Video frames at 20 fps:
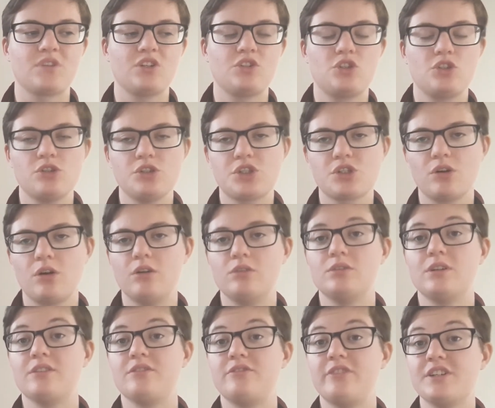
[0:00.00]
Choose Your
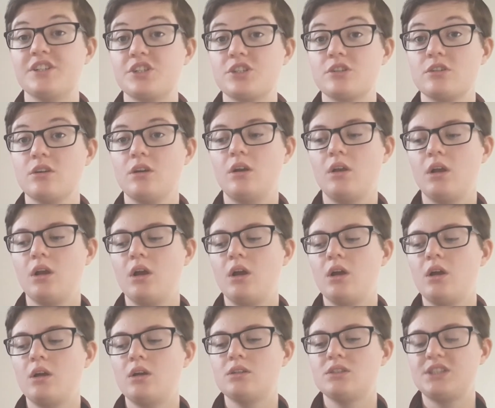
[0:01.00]
Own Adventure
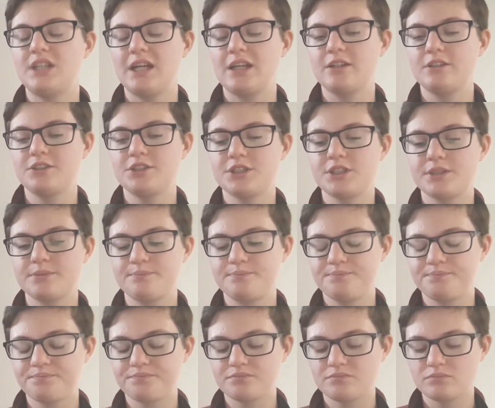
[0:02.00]
Challenge.
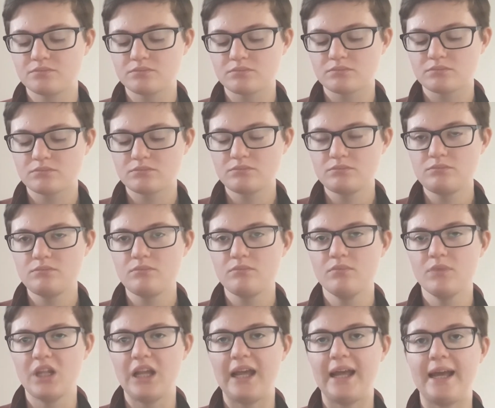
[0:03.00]

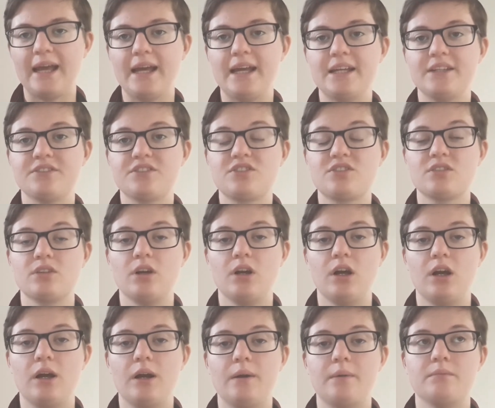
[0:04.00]
And
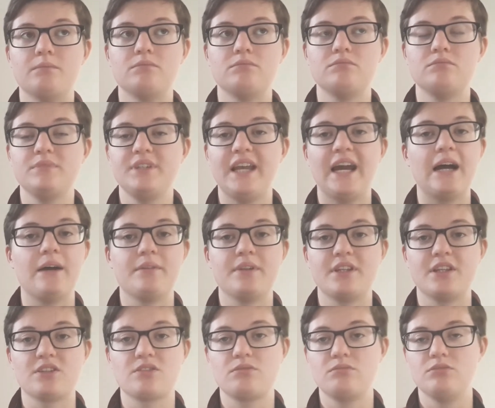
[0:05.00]

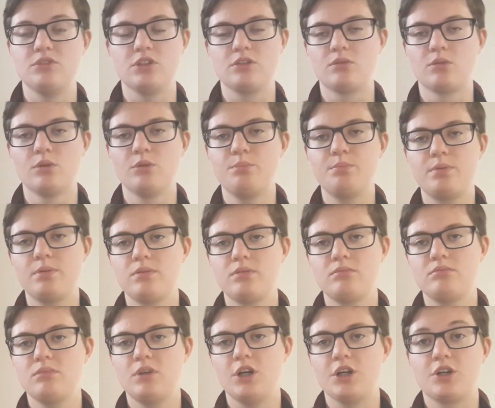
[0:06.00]
the group
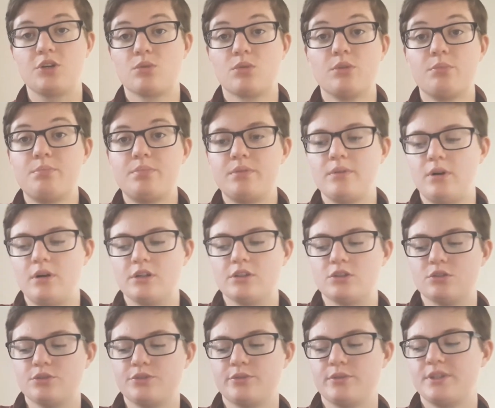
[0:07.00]
on
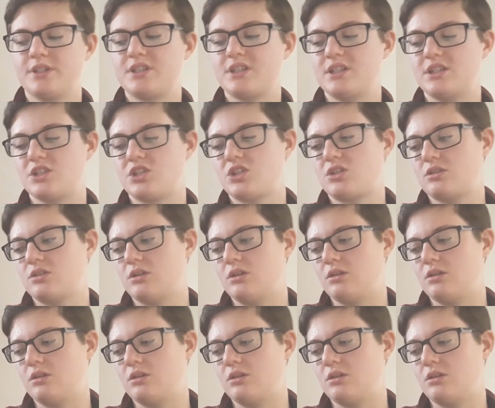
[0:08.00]
Goodreads is